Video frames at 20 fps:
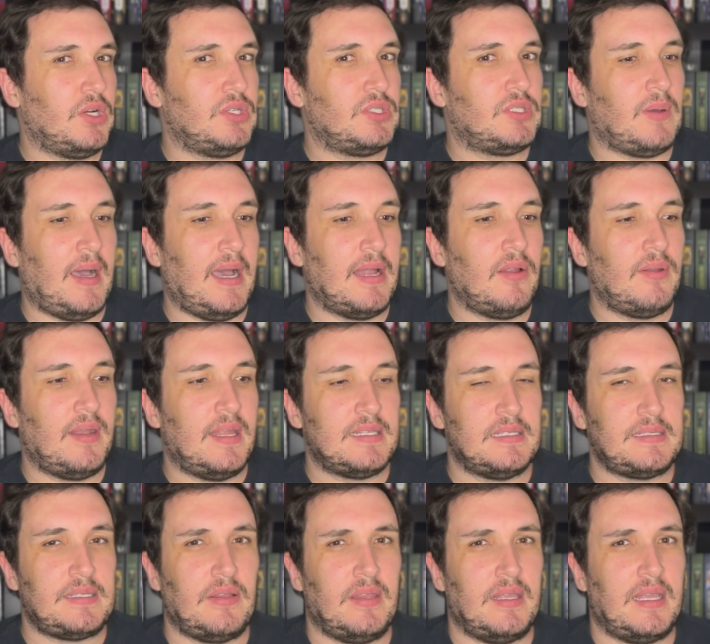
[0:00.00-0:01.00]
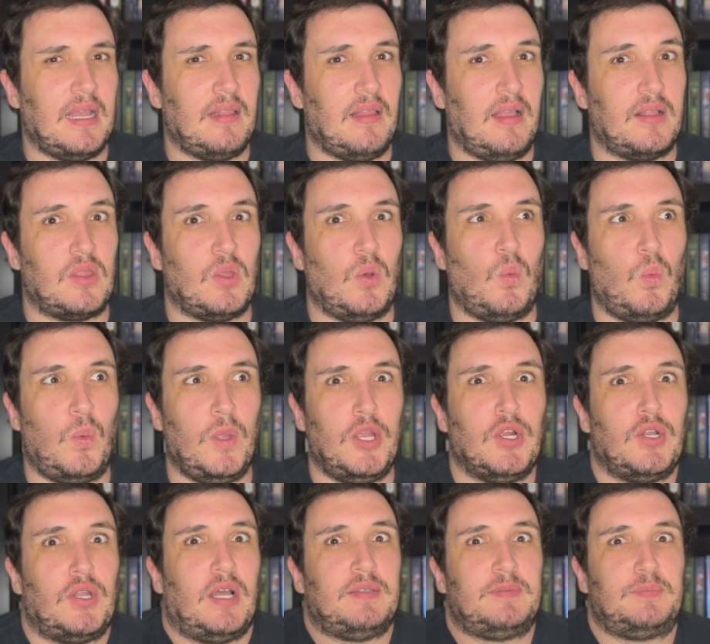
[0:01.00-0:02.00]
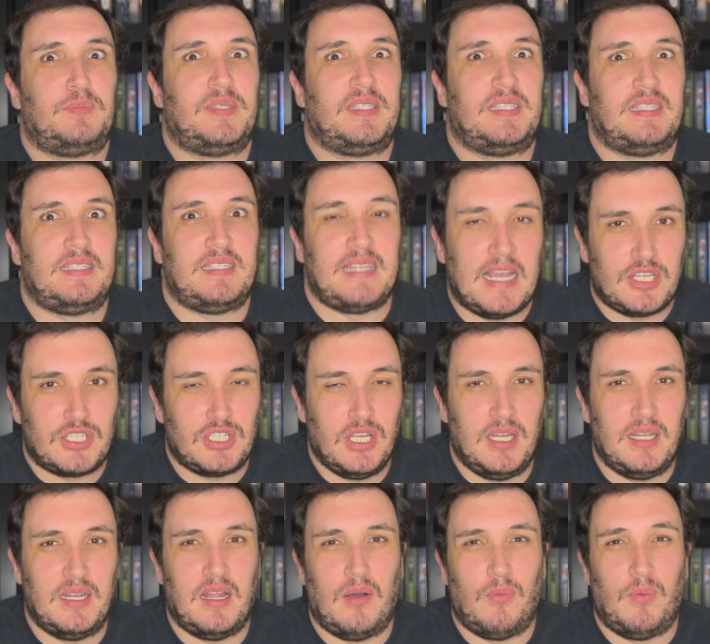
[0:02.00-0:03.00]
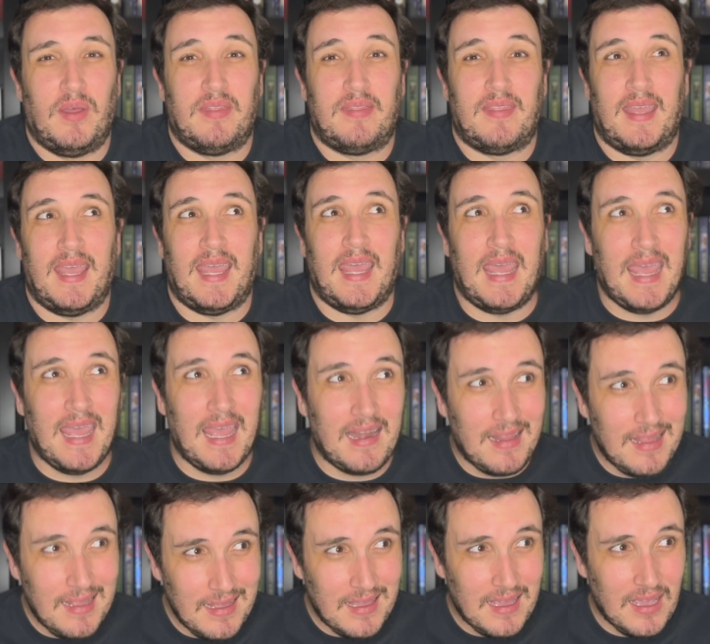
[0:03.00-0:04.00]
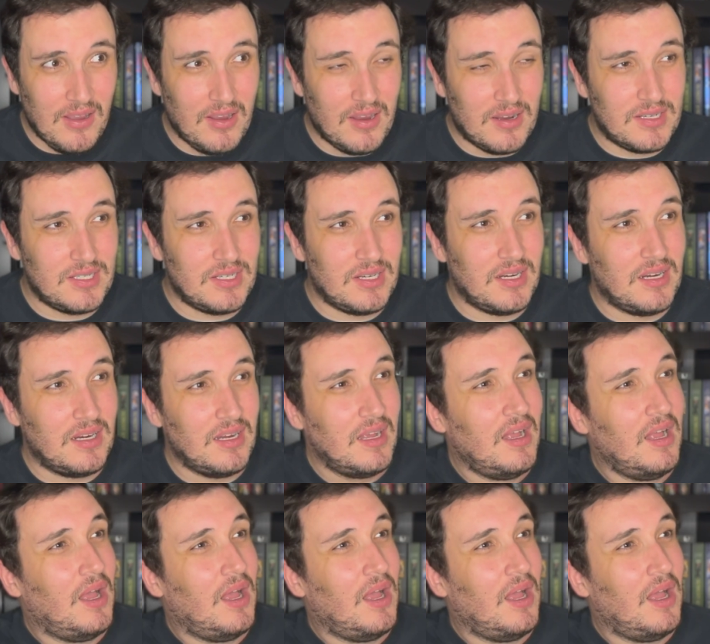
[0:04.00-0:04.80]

so I don't necessarily get like the weird obsession with any character.